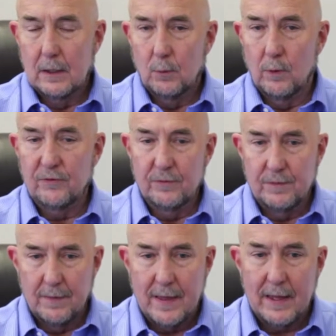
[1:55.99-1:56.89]
Once you've
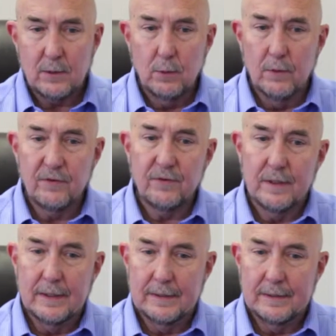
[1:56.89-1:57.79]
done that, of course,
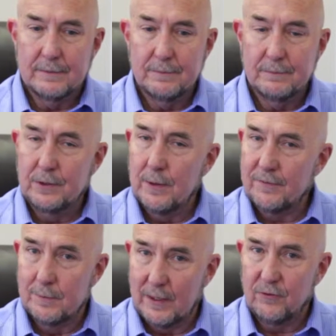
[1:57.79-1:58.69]
you
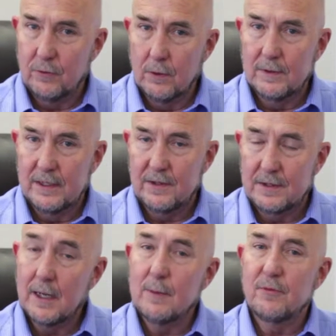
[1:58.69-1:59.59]
have to make sure that the
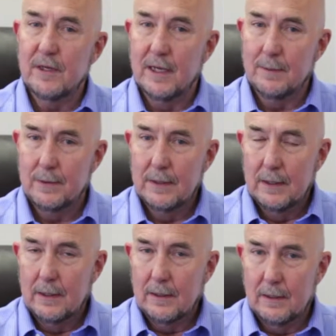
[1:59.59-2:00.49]
timestamp
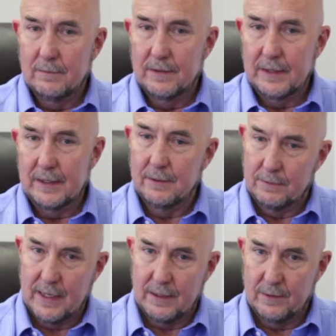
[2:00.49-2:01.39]
of the
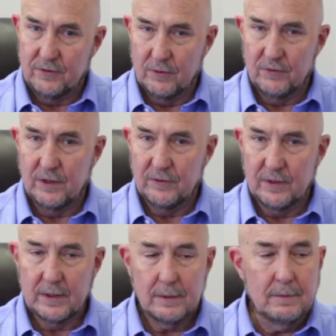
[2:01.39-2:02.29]
data that you're
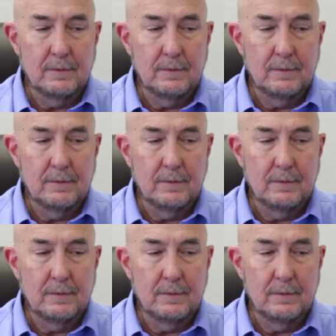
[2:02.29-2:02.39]
sensing